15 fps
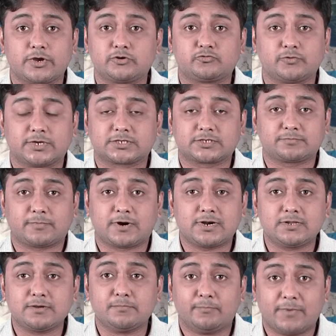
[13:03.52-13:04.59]
to expand
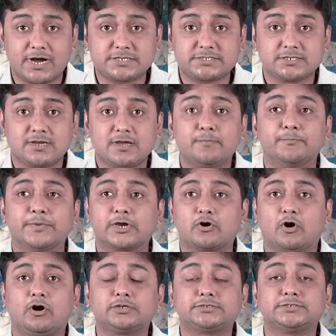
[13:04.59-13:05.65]
much
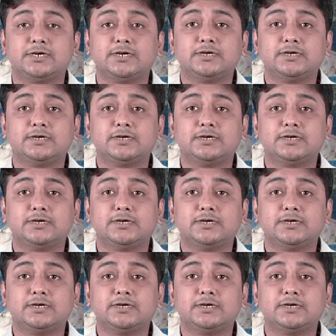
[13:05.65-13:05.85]
because